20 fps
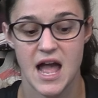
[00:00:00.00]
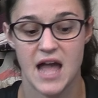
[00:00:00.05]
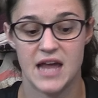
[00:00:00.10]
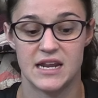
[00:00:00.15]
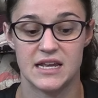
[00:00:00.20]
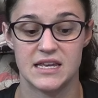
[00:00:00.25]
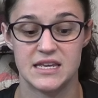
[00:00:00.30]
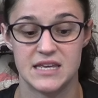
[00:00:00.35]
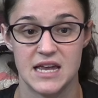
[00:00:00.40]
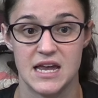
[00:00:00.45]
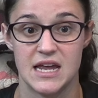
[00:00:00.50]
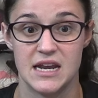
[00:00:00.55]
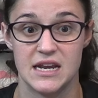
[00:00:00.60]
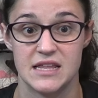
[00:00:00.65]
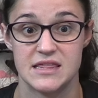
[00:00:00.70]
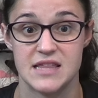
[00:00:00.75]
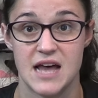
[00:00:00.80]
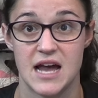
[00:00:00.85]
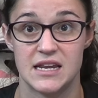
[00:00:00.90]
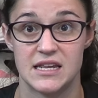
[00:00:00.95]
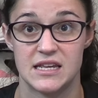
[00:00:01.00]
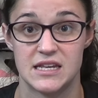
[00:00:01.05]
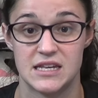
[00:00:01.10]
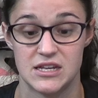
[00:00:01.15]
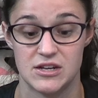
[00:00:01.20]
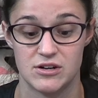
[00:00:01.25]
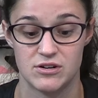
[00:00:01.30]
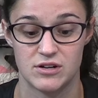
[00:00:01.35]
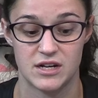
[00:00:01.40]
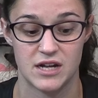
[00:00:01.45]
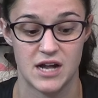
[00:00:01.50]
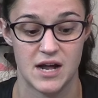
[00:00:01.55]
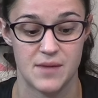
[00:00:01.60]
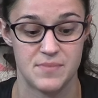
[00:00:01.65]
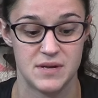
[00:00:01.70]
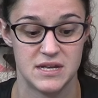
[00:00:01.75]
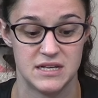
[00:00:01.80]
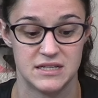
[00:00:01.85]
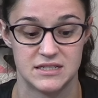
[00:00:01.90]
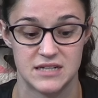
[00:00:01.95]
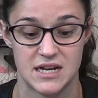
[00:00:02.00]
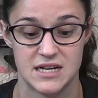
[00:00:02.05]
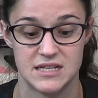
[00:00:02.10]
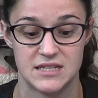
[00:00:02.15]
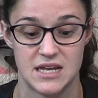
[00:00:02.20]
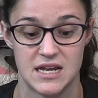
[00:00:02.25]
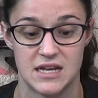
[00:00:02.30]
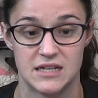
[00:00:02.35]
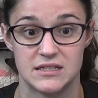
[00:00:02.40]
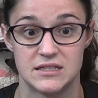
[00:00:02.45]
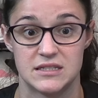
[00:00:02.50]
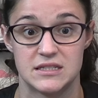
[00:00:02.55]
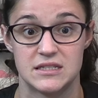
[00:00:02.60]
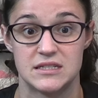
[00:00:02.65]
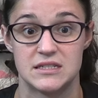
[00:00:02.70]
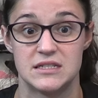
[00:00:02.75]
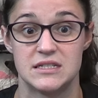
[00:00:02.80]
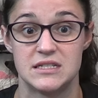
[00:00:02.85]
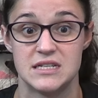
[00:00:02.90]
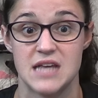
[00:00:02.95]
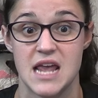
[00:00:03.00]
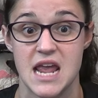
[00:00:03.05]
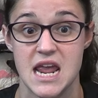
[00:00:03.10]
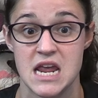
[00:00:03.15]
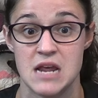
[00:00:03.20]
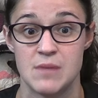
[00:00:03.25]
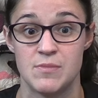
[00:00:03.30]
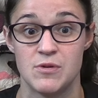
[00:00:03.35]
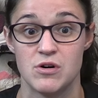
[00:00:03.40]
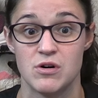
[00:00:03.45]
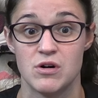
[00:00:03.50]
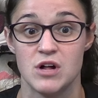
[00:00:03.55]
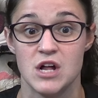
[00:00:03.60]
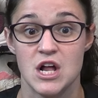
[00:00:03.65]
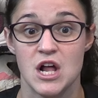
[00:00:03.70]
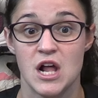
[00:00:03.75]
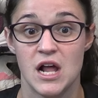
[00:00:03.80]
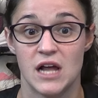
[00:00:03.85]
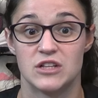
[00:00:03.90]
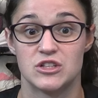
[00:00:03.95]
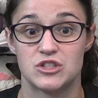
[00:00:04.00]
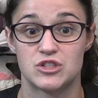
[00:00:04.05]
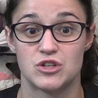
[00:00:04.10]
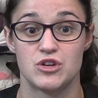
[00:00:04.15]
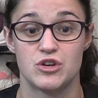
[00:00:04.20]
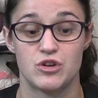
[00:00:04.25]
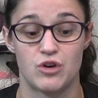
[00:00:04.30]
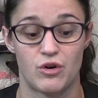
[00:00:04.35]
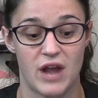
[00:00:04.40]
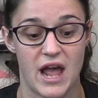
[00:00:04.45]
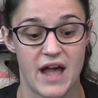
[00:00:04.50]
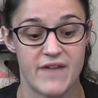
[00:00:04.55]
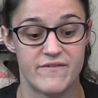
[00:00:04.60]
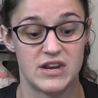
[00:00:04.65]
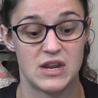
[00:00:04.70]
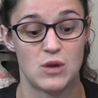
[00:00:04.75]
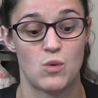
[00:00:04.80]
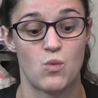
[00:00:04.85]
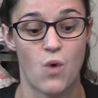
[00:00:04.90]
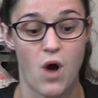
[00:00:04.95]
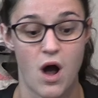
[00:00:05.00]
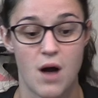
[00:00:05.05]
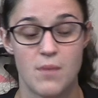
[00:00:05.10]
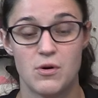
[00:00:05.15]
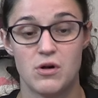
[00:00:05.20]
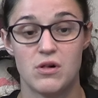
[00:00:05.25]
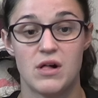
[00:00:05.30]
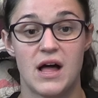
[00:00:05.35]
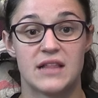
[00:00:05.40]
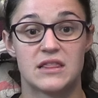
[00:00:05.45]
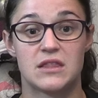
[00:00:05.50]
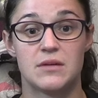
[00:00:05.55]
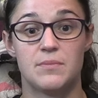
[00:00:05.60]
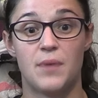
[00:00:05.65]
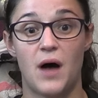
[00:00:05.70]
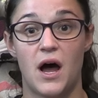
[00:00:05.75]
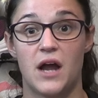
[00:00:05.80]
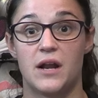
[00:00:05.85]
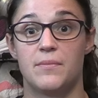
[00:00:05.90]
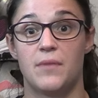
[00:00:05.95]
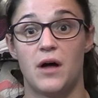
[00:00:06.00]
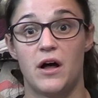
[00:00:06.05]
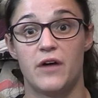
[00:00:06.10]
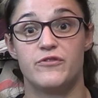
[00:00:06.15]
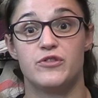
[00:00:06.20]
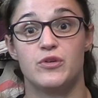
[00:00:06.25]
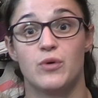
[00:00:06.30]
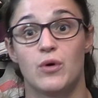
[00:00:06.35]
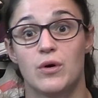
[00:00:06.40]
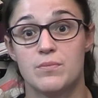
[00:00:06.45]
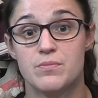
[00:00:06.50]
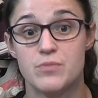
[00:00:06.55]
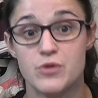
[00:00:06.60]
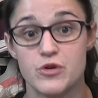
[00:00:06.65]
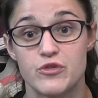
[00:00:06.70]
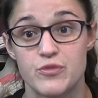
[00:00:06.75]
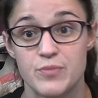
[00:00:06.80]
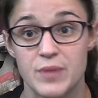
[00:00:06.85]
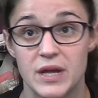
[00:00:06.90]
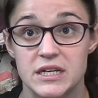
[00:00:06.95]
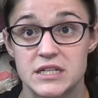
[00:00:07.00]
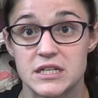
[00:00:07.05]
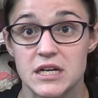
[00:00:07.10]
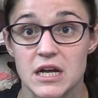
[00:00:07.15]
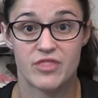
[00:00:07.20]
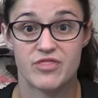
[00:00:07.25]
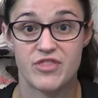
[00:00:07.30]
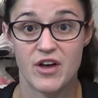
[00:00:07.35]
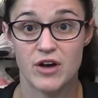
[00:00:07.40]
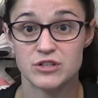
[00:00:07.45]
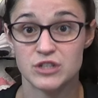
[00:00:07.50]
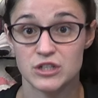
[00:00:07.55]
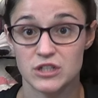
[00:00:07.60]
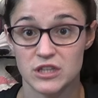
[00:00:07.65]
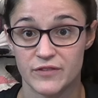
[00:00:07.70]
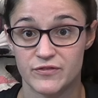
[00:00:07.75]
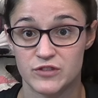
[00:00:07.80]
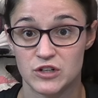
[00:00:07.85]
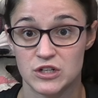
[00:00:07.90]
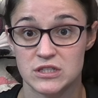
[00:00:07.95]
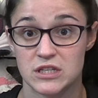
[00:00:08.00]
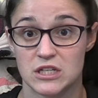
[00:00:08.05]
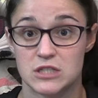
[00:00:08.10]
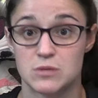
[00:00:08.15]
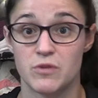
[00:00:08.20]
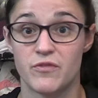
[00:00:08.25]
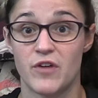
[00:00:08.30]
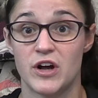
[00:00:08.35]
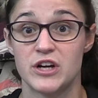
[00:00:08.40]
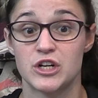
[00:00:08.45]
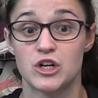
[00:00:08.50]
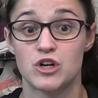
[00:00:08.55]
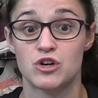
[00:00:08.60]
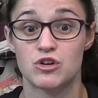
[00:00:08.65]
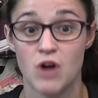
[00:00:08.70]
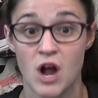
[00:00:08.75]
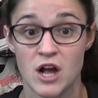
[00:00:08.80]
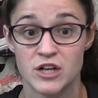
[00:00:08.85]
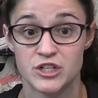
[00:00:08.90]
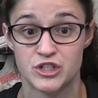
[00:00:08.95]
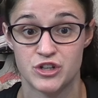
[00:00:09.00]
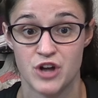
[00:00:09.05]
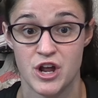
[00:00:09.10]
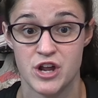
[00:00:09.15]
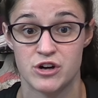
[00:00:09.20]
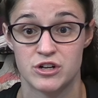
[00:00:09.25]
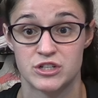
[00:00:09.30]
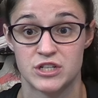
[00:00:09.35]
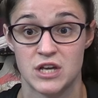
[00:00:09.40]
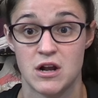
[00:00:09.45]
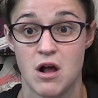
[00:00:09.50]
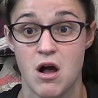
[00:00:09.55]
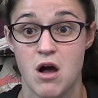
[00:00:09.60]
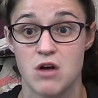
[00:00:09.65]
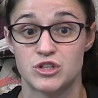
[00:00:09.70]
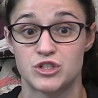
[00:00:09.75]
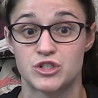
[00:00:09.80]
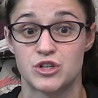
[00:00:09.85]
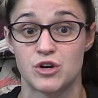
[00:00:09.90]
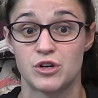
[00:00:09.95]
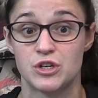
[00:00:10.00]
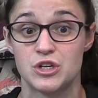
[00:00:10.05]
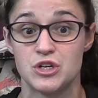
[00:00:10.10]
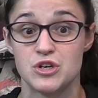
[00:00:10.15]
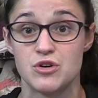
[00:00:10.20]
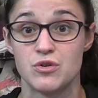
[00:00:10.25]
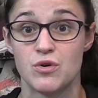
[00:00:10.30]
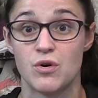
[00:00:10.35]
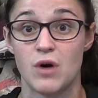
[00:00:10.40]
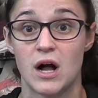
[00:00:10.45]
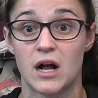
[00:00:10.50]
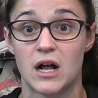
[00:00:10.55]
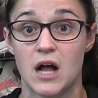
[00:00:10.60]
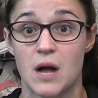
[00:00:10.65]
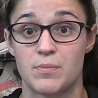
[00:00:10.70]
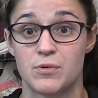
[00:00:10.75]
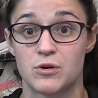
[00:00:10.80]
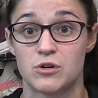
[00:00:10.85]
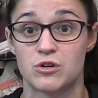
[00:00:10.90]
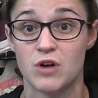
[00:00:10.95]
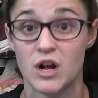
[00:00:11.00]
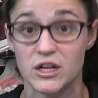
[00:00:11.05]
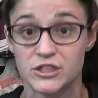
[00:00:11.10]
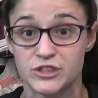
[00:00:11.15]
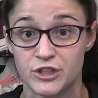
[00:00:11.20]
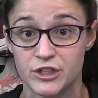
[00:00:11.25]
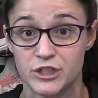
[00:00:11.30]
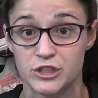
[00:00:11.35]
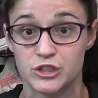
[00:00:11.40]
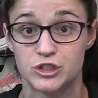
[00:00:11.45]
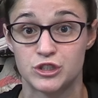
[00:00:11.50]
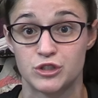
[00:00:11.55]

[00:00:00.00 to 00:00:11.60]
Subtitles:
And again, that heel cup is nice and stable, and so you don't have any wobble at the bottom of your movement. Those are lifters. Let's move on to cross trainers, and I'll show you a couple cross training